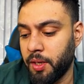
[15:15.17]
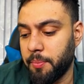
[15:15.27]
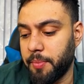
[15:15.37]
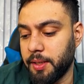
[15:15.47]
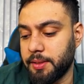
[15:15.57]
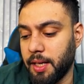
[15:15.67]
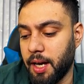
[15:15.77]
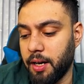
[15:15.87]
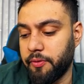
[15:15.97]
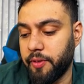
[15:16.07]
Plus
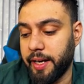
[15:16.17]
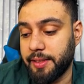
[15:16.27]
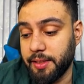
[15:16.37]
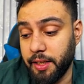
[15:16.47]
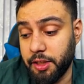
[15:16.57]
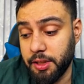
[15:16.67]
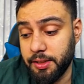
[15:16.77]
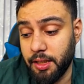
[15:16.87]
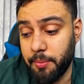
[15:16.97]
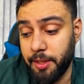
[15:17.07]
half acceleration is
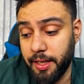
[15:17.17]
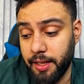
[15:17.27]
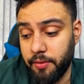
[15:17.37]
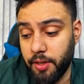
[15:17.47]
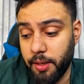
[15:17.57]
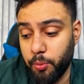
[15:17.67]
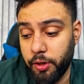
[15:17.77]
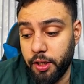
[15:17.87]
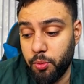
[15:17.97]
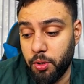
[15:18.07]
going to be negative
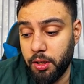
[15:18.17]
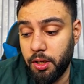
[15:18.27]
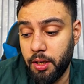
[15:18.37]
9.81.